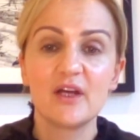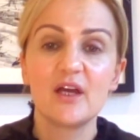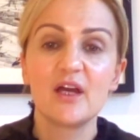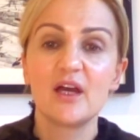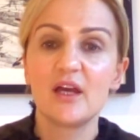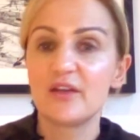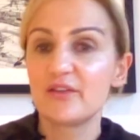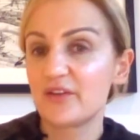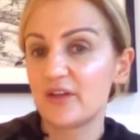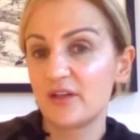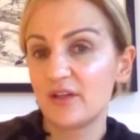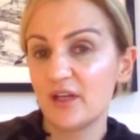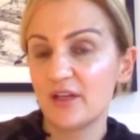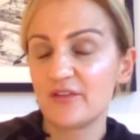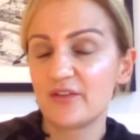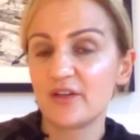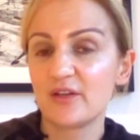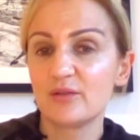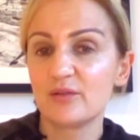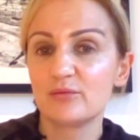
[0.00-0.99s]
as it
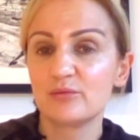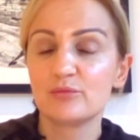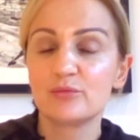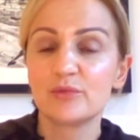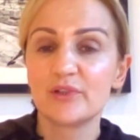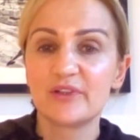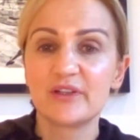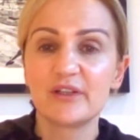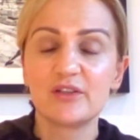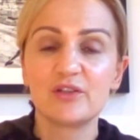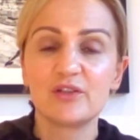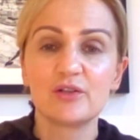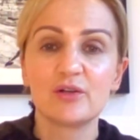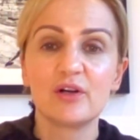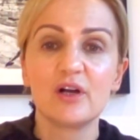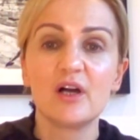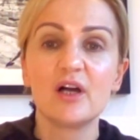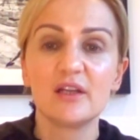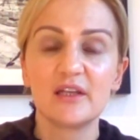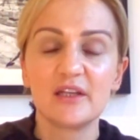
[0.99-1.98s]
as it would in
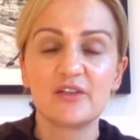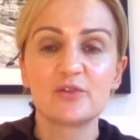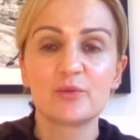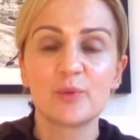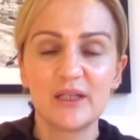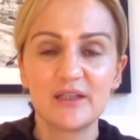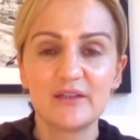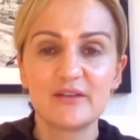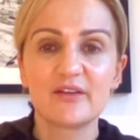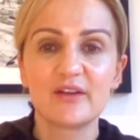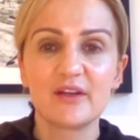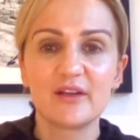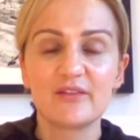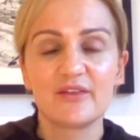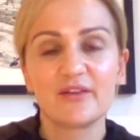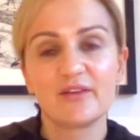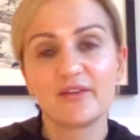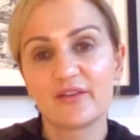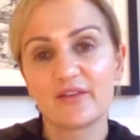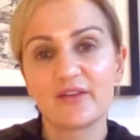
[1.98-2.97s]
your early
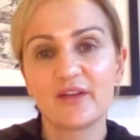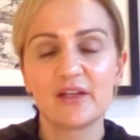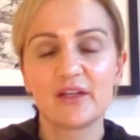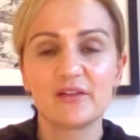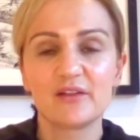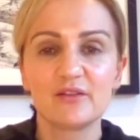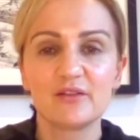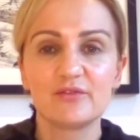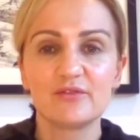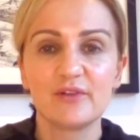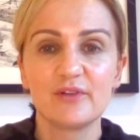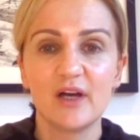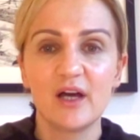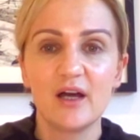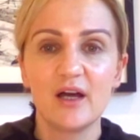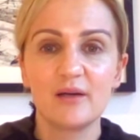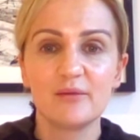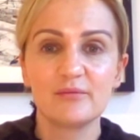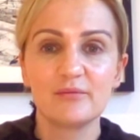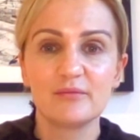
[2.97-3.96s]
20s instead of
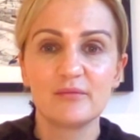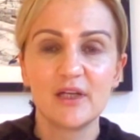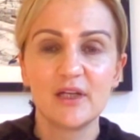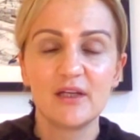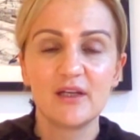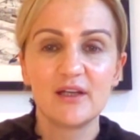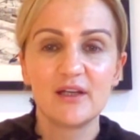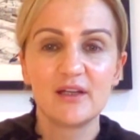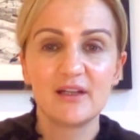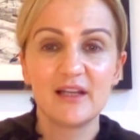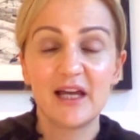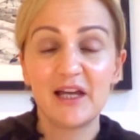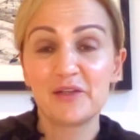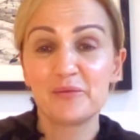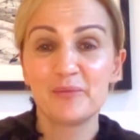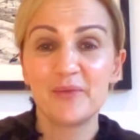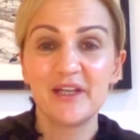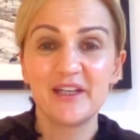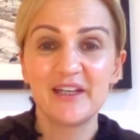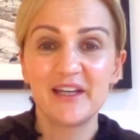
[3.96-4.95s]
um,
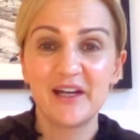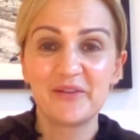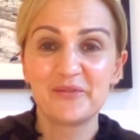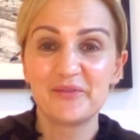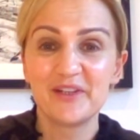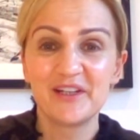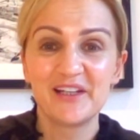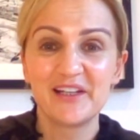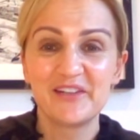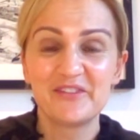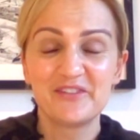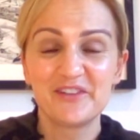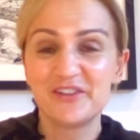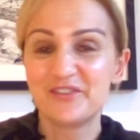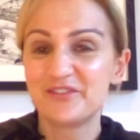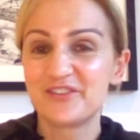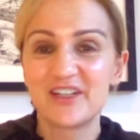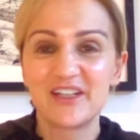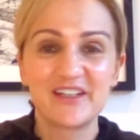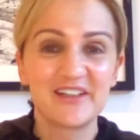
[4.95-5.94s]
like me i'm nearly
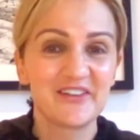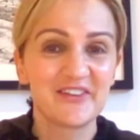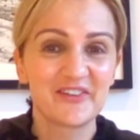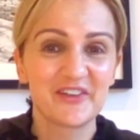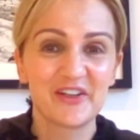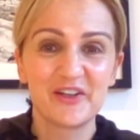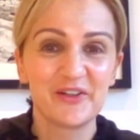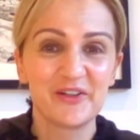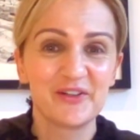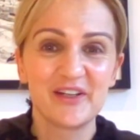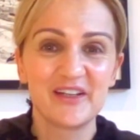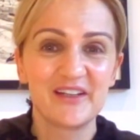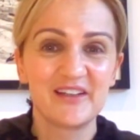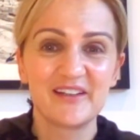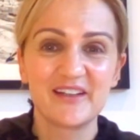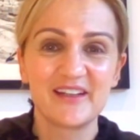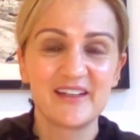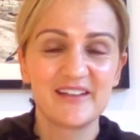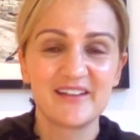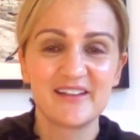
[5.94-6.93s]
50 so it
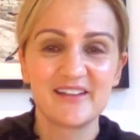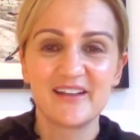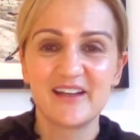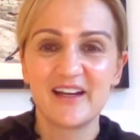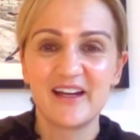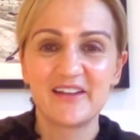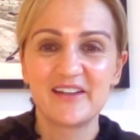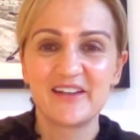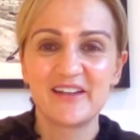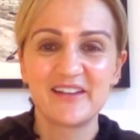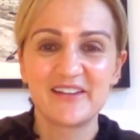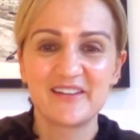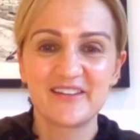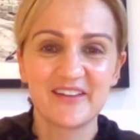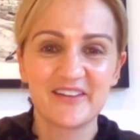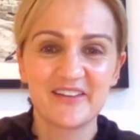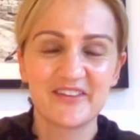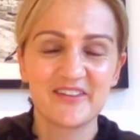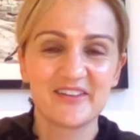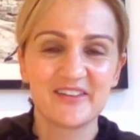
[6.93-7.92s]
it, I, it
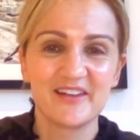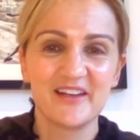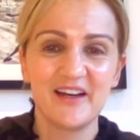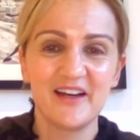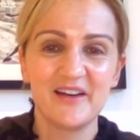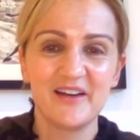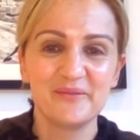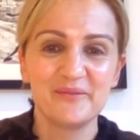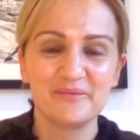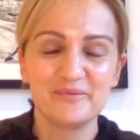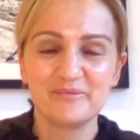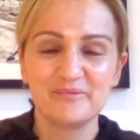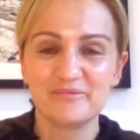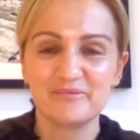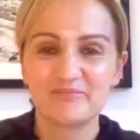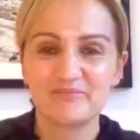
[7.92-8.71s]
doesn't um,